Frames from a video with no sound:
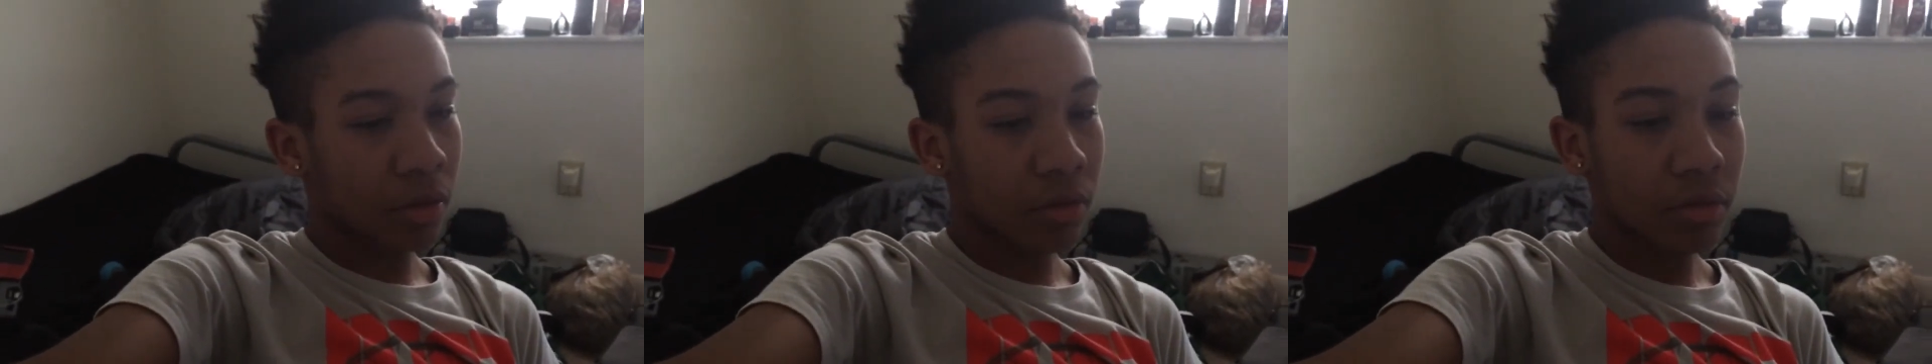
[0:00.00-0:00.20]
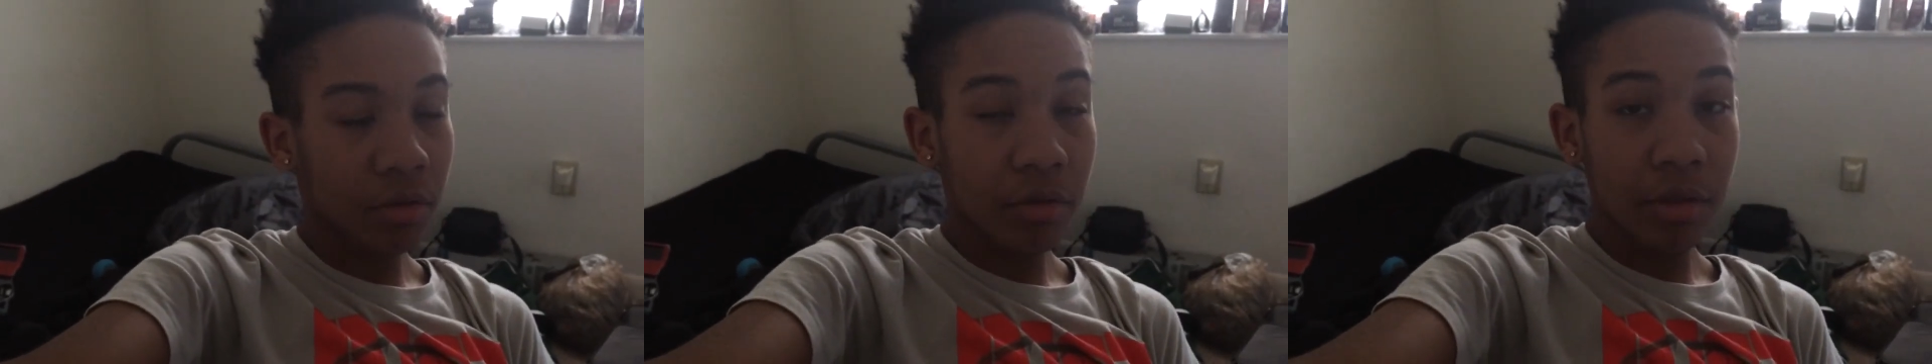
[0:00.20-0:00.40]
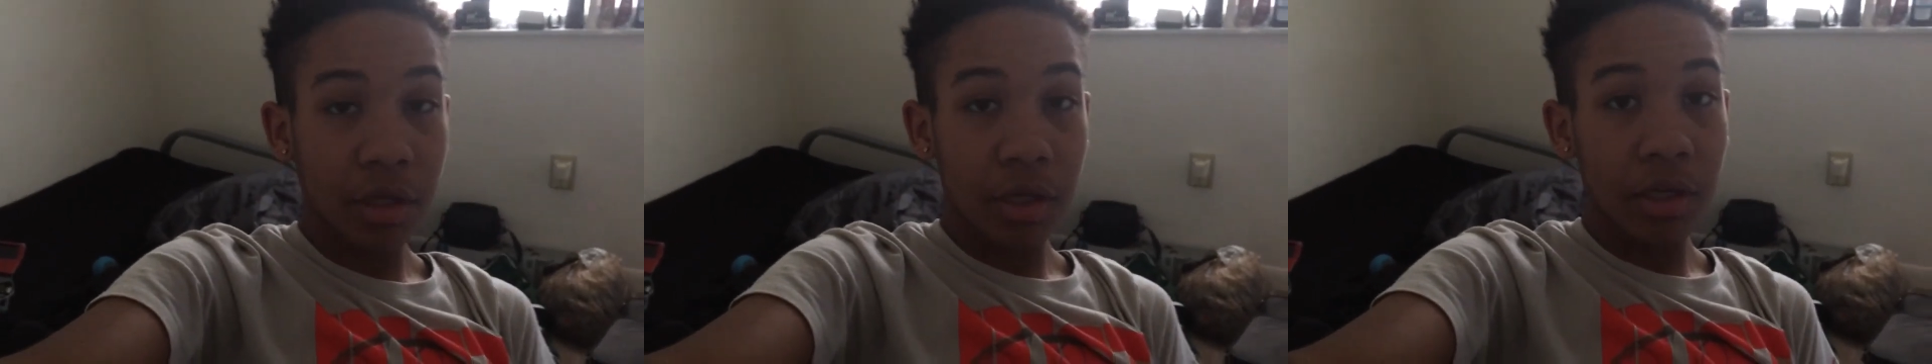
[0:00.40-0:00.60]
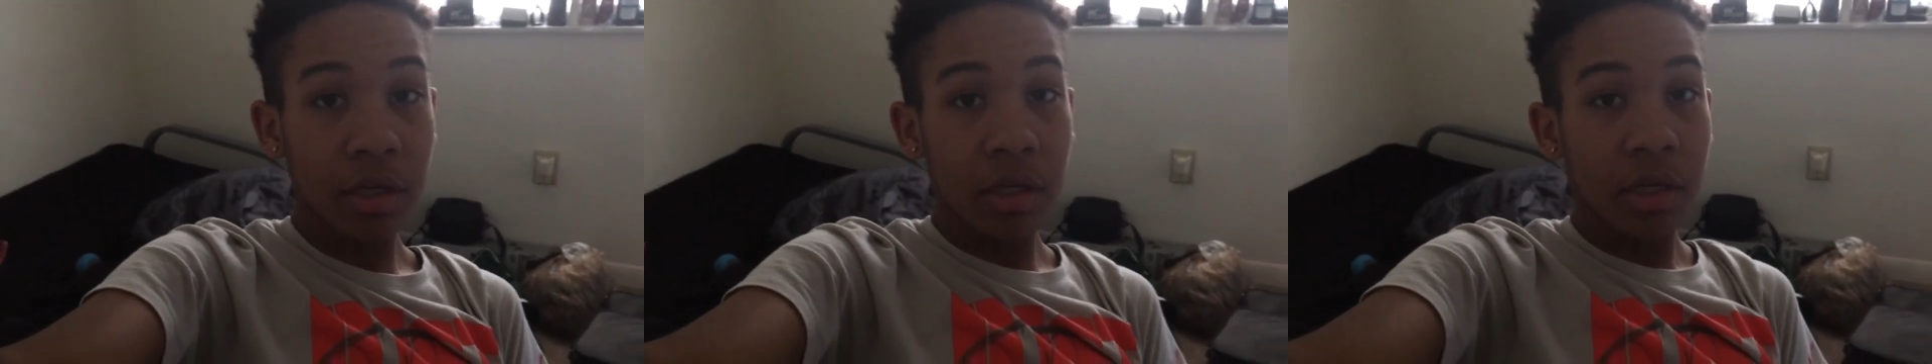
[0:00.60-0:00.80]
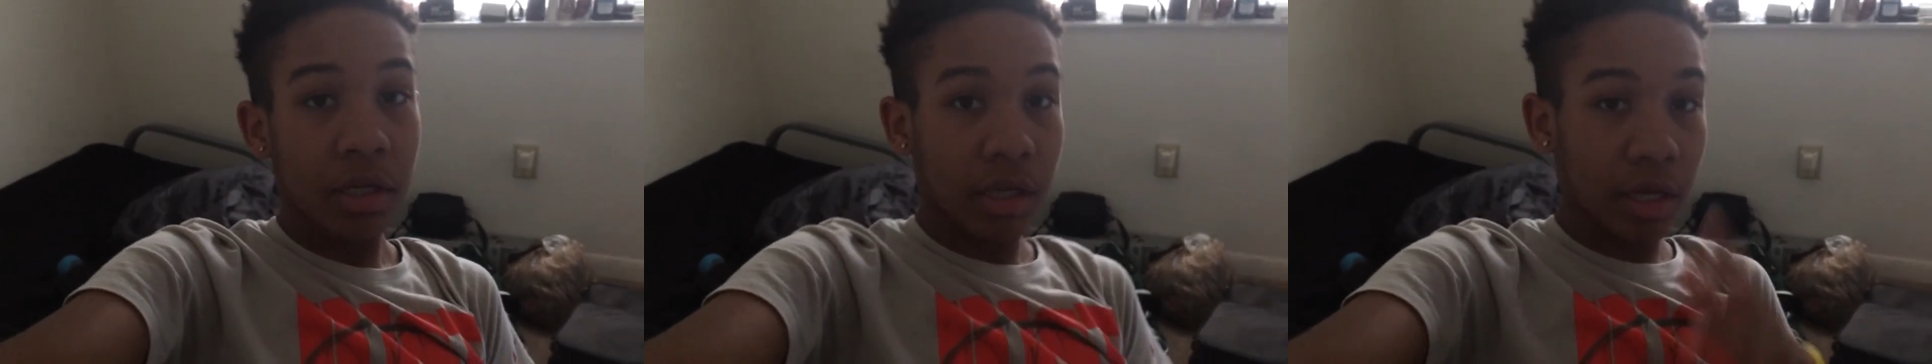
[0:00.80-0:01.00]
Don't know yet.
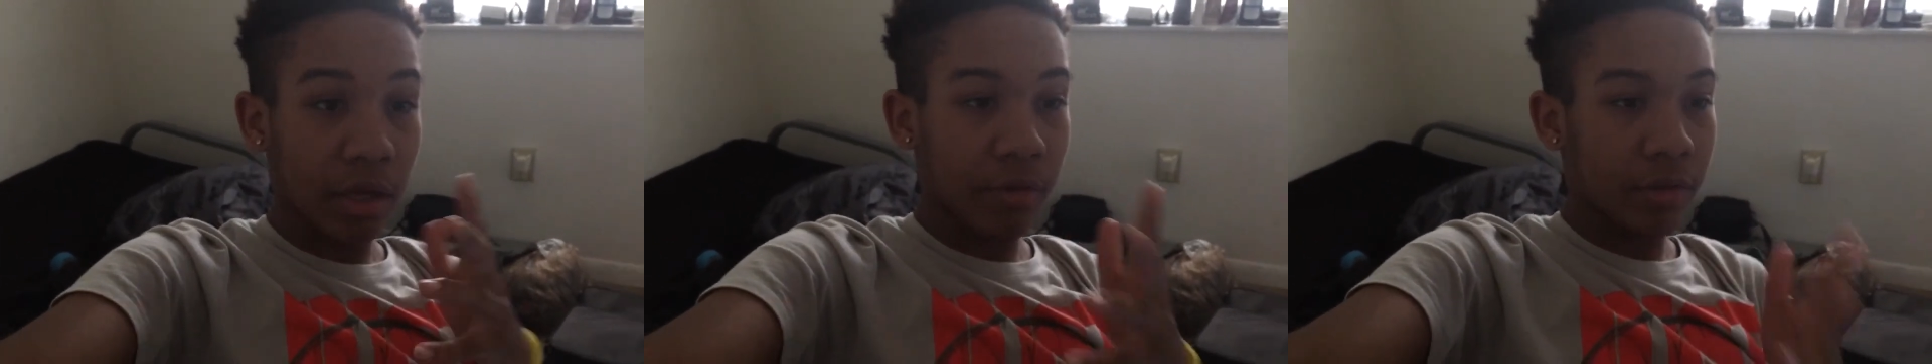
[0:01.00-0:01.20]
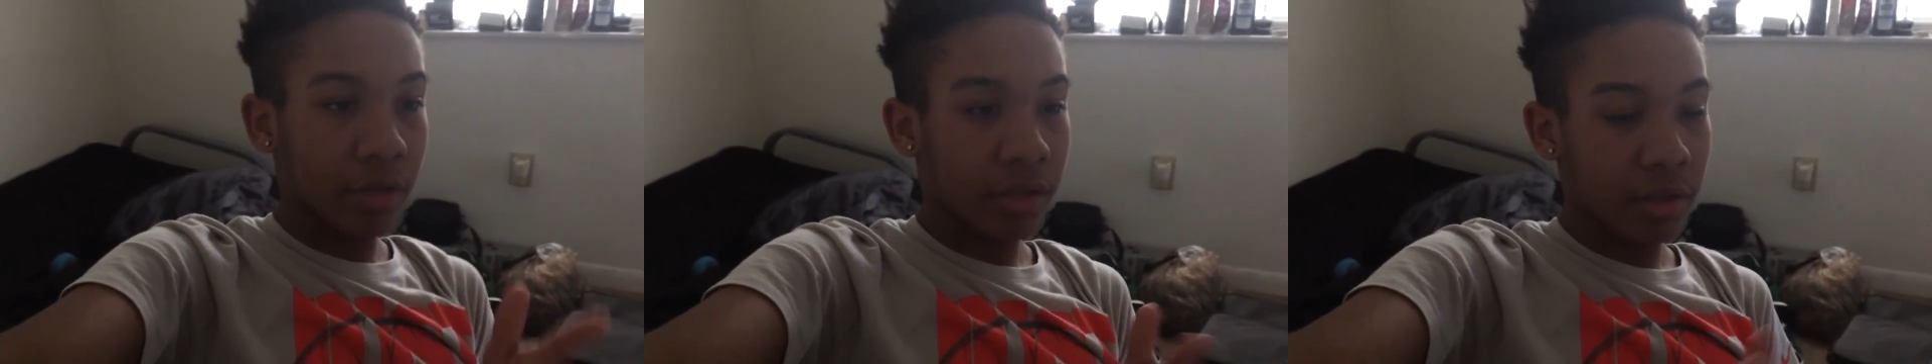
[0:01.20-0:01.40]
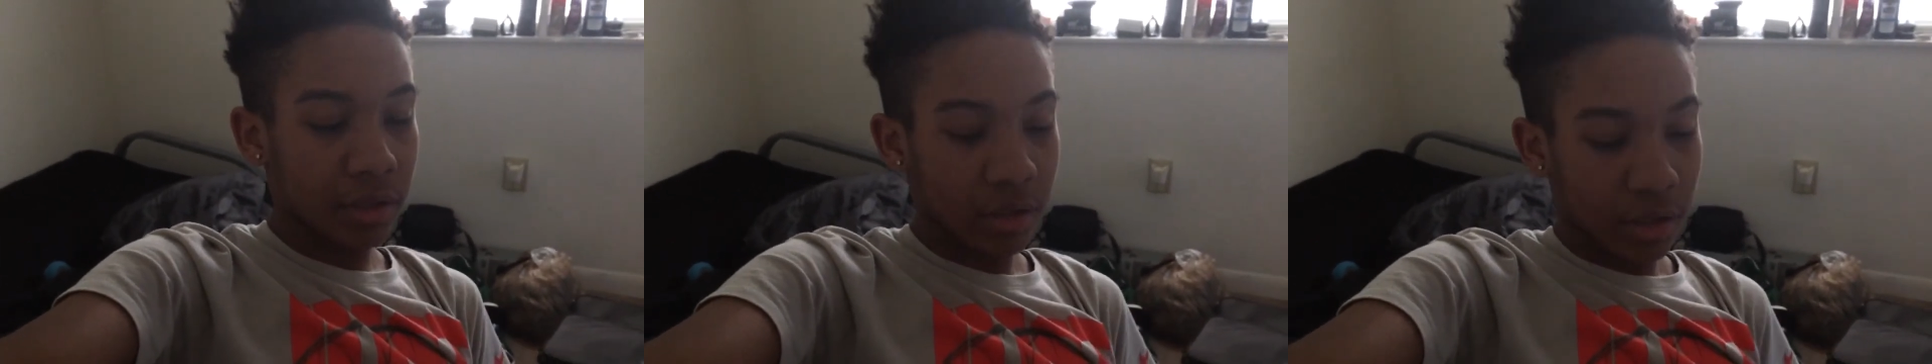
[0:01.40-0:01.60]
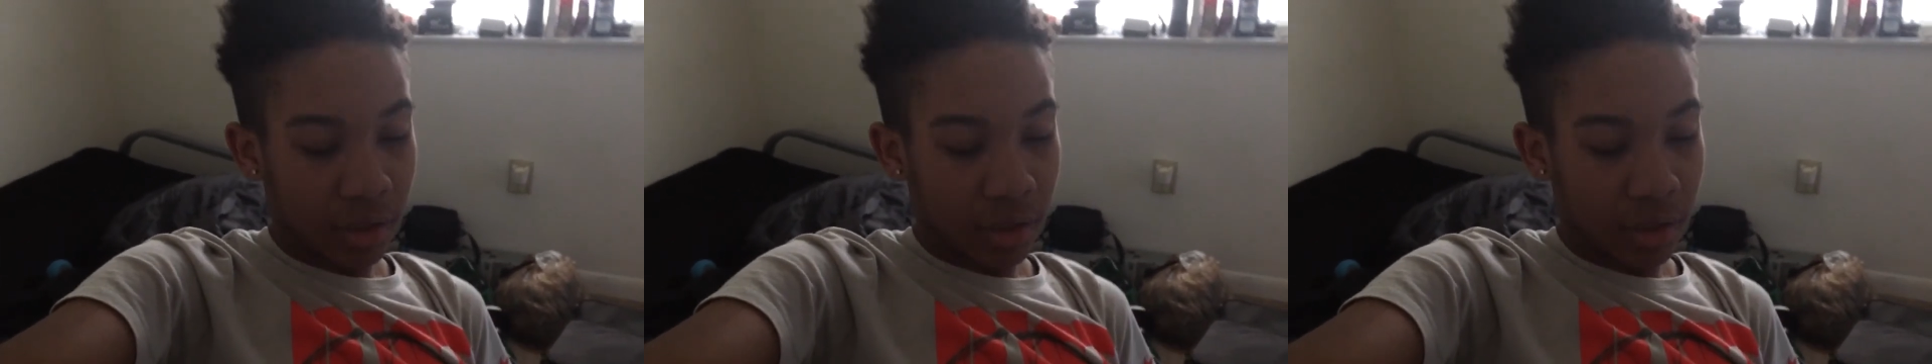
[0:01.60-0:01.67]
Can't really.